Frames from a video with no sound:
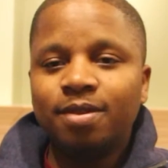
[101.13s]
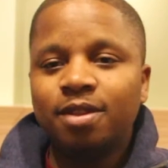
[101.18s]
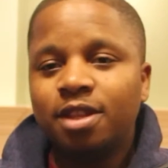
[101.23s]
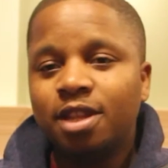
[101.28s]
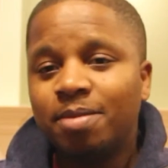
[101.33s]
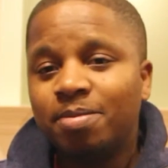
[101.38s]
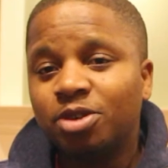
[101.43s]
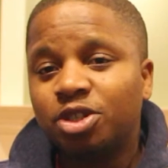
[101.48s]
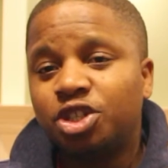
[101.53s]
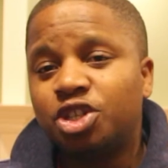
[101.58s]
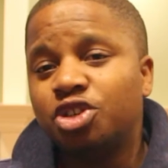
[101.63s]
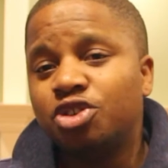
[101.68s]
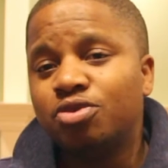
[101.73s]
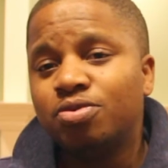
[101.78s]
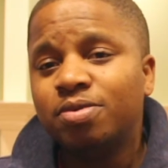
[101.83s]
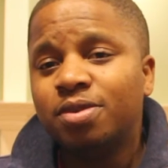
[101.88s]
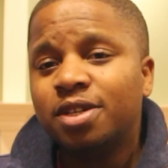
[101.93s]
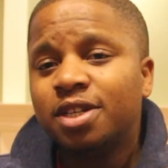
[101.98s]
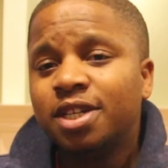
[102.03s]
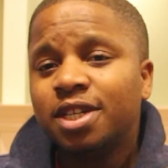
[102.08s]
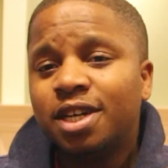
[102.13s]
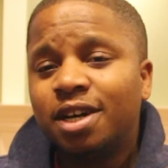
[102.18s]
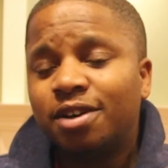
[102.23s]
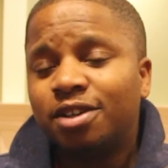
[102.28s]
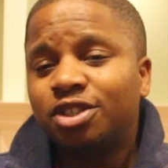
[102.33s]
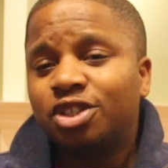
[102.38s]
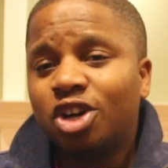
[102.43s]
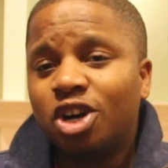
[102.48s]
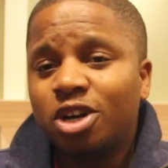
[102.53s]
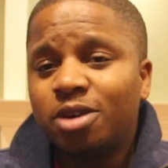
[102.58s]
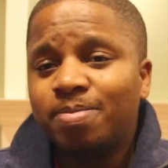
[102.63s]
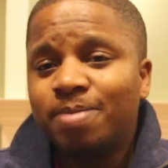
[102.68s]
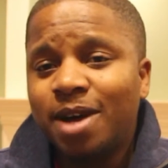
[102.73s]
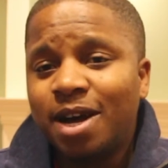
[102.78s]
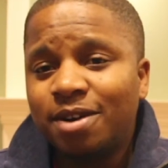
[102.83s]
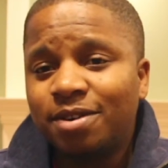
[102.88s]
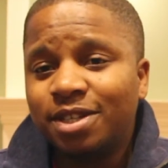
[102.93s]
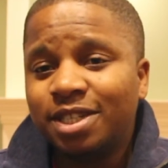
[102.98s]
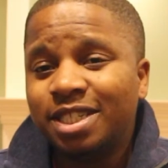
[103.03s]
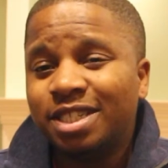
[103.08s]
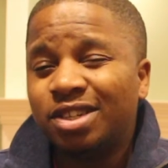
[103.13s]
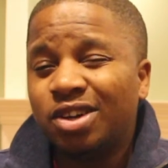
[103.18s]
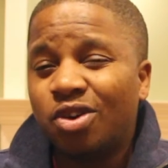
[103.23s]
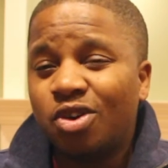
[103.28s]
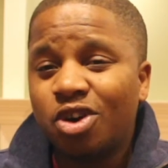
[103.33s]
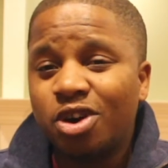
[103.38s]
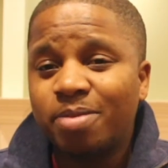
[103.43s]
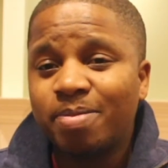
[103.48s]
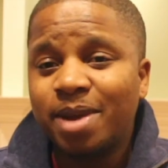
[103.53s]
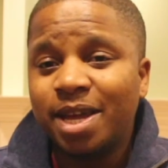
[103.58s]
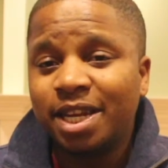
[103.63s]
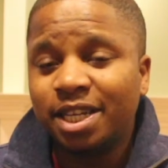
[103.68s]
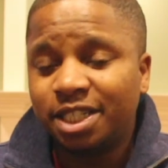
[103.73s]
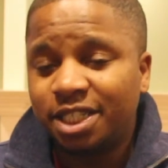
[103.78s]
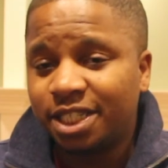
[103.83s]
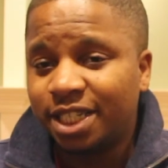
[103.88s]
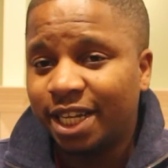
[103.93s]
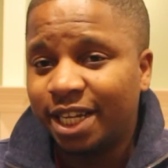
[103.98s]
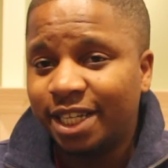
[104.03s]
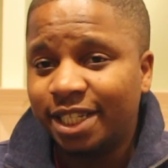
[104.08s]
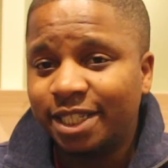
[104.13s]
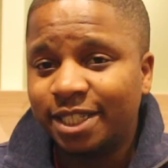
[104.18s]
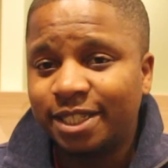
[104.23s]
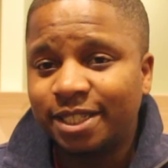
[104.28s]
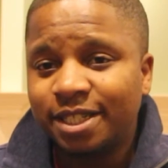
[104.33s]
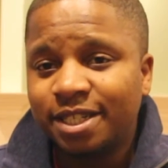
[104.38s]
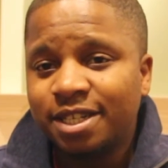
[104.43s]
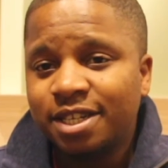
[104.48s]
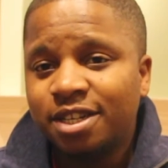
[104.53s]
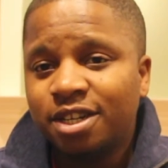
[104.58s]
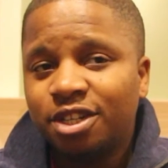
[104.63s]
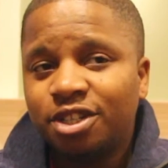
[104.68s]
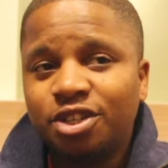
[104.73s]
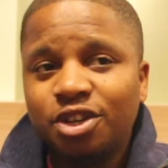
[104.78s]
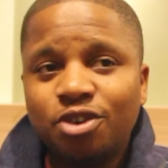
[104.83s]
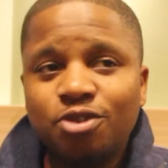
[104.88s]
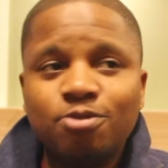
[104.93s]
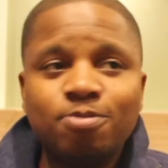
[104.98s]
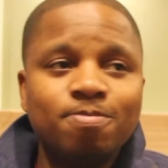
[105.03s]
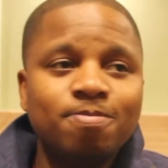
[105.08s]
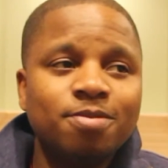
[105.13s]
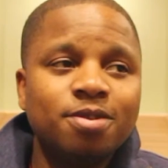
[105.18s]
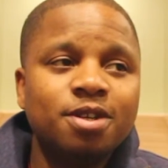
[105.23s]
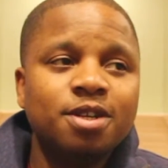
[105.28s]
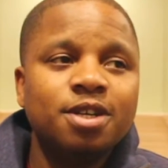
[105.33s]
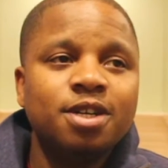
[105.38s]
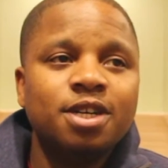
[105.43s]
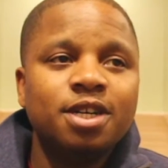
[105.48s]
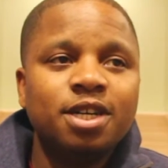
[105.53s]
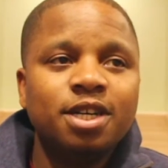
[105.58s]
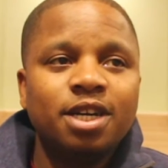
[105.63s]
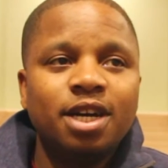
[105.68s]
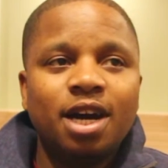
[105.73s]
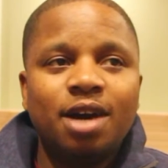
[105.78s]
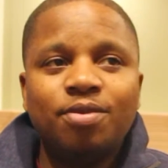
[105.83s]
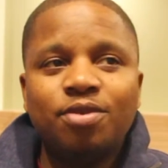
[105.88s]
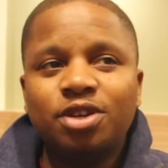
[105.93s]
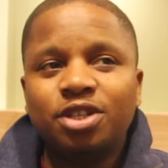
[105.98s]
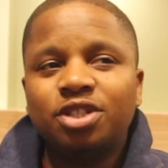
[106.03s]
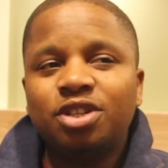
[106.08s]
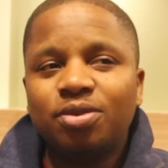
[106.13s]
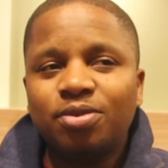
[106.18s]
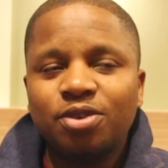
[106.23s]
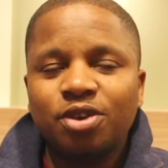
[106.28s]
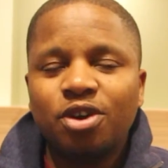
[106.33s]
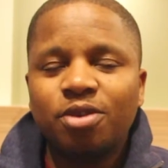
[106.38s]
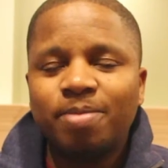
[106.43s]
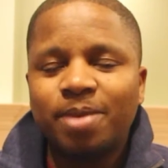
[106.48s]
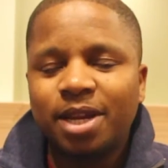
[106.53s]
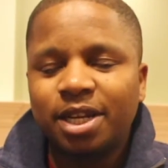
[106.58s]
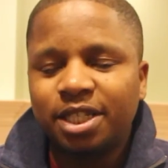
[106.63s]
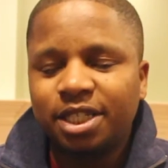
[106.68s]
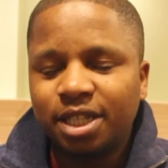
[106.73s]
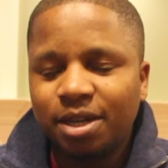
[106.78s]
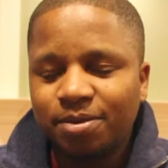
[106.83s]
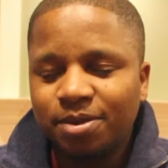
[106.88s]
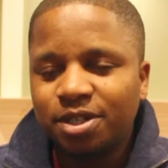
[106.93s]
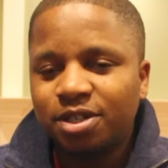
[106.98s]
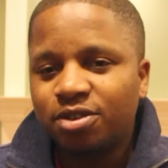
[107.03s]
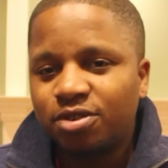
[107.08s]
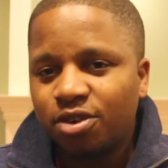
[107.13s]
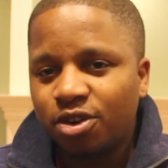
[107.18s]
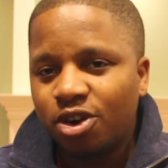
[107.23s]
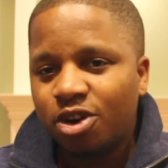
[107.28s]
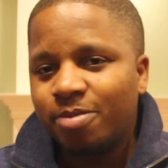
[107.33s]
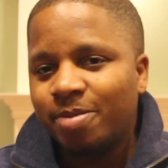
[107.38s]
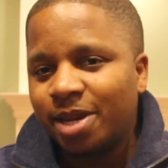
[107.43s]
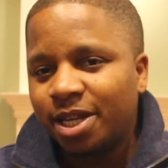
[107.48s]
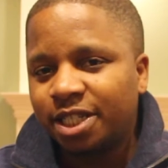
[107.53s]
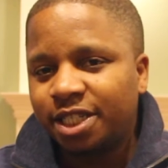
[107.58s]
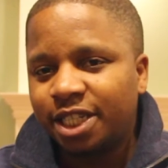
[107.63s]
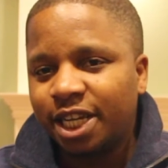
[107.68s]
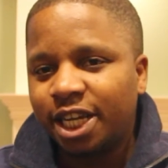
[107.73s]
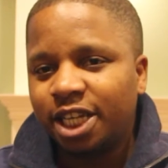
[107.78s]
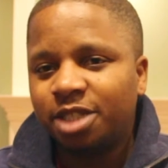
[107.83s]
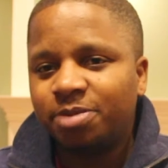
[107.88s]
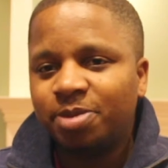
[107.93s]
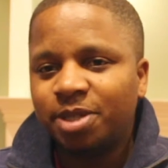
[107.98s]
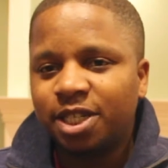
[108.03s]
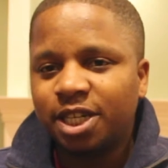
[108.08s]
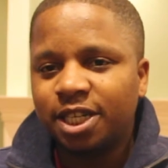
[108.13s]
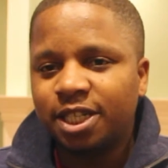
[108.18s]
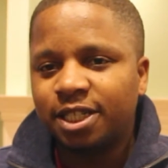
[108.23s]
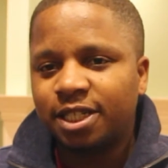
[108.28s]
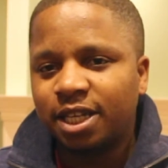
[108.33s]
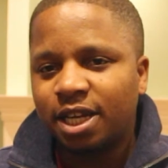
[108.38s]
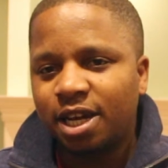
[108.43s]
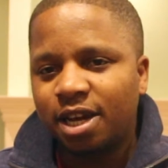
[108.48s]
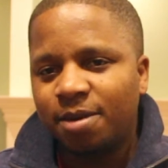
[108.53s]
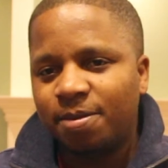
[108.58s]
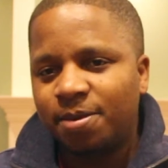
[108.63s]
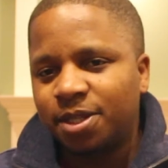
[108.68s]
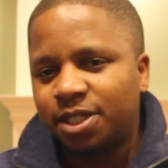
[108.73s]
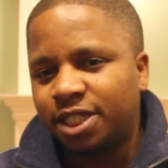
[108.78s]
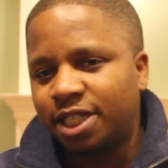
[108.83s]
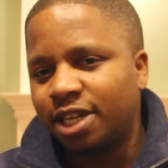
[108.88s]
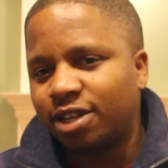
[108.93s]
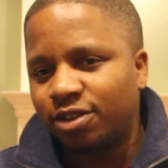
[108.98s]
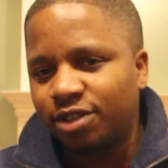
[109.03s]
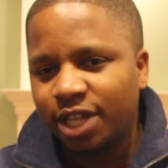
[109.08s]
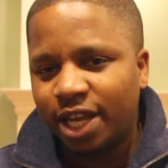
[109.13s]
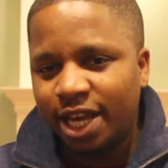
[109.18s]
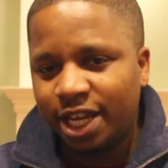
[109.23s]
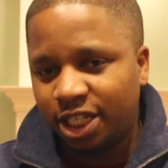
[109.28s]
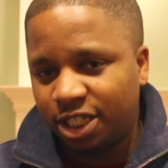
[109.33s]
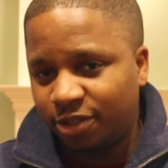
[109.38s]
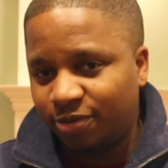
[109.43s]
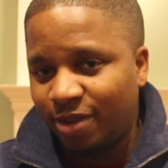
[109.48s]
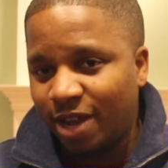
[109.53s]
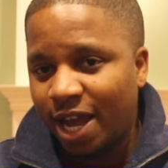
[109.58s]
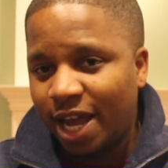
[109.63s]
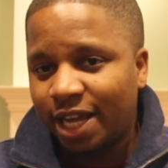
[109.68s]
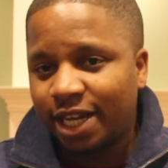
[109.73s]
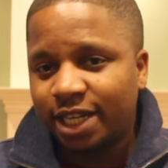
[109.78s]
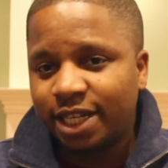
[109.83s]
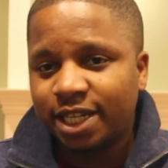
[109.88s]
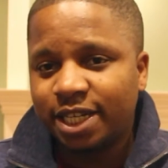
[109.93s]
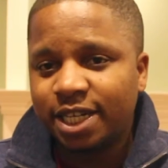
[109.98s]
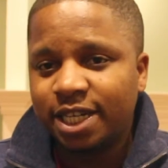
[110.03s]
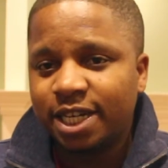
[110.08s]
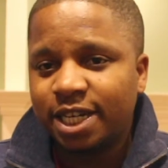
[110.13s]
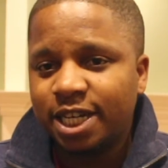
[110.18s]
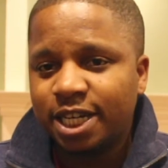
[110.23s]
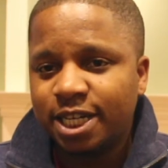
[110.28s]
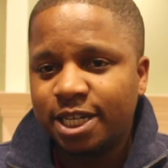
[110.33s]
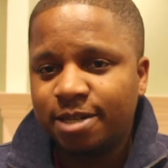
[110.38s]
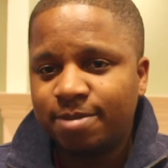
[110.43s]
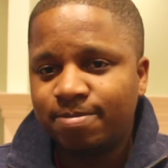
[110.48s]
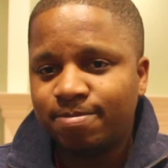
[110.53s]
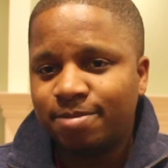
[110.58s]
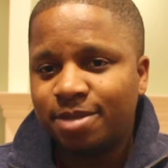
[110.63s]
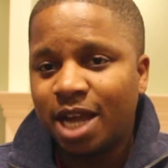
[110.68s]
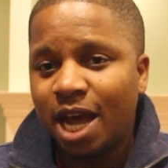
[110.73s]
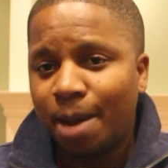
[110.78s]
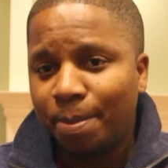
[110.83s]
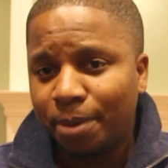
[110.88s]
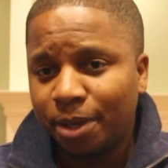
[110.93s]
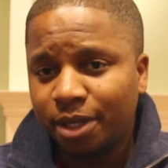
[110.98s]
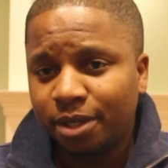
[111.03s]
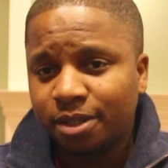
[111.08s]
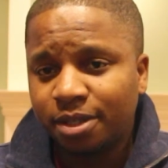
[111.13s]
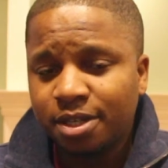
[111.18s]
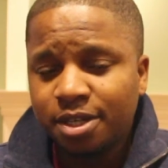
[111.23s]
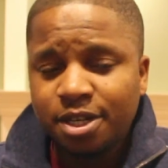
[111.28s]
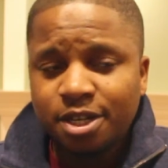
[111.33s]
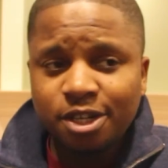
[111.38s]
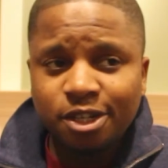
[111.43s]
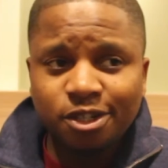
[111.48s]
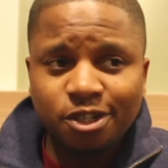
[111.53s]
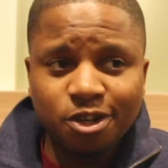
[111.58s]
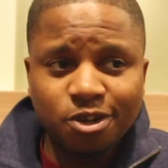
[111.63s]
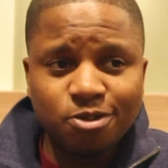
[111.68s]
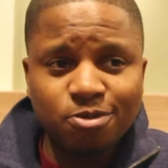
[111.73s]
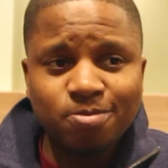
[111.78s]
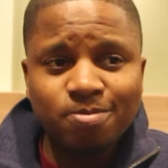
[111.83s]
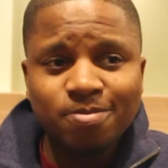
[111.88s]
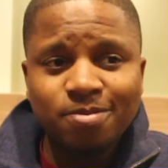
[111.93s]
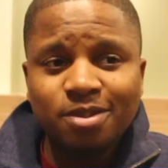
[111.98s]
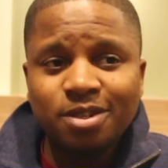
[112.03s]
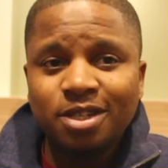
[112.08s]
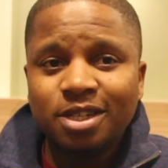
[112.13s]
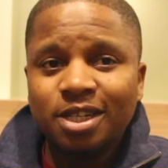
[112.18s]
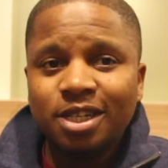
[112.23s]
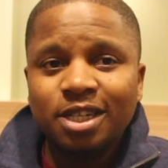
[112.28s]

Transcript: Number two I want to talk about is automated shades. So I want to start with automated. I want to go to automated shades because I want to stick on the HVAC topic. So